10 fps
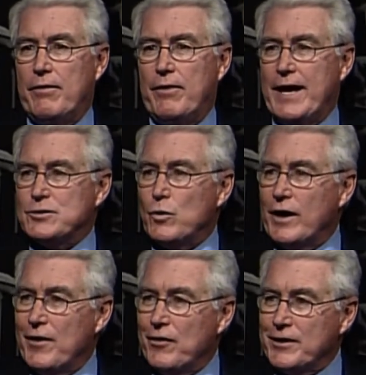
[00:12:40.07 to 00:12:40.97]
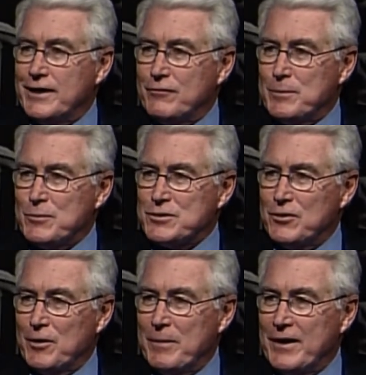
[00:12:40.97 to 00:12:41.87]
that's what I thought government was
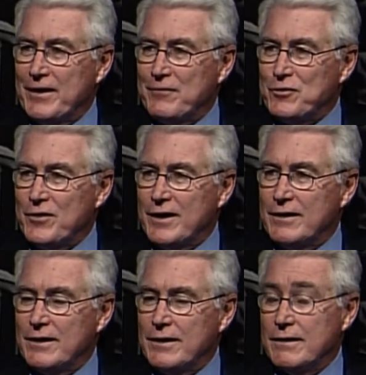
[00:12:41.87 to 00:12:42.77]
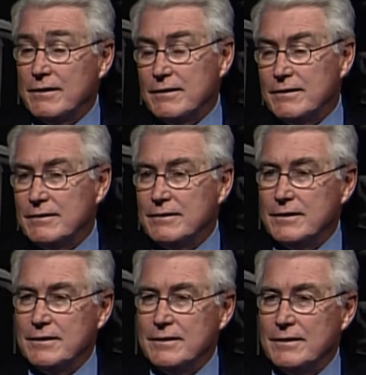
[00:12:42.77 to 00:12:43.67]
all about after that, and
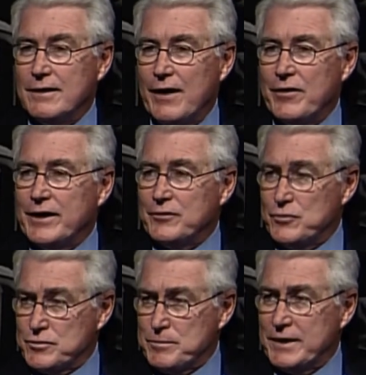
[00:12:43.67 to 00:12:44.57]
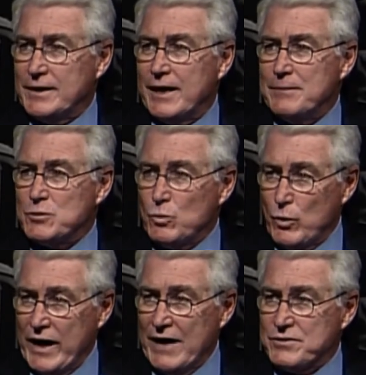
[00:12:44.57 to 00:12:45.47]
I think there's been times when
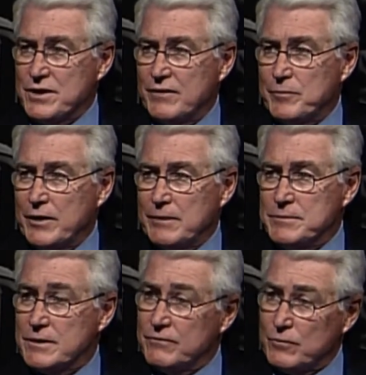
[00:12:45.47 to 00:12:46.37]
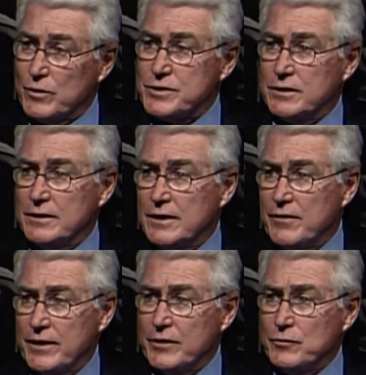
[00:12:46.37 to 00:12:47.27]
we have solved problems. Unfortunately, I
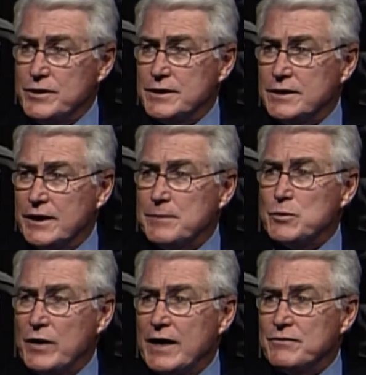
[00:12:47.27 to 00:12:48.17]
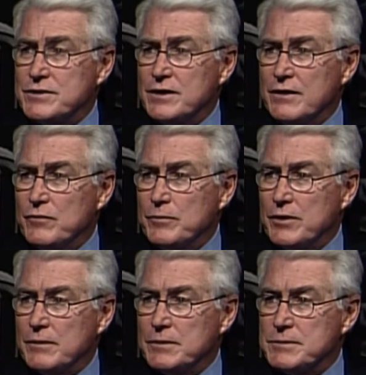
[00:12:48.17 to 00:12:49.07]
think in recent times we haven't solved the
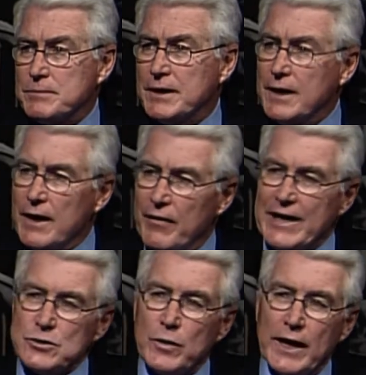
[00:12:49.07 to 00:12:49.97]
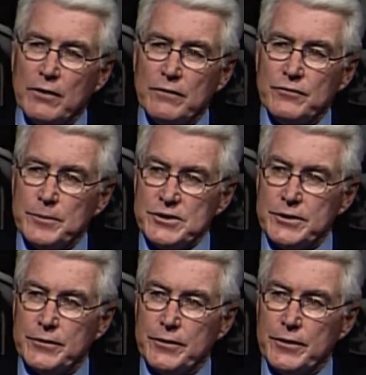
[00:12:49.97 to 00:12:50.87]
problems. But that's what I learned from
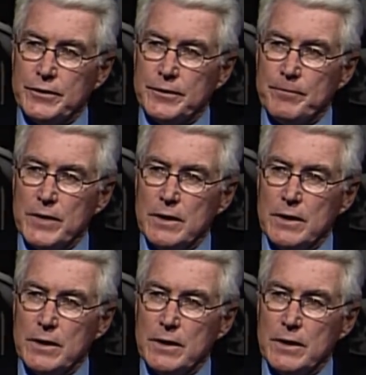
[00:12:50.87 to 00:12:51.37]
Senator Arrington,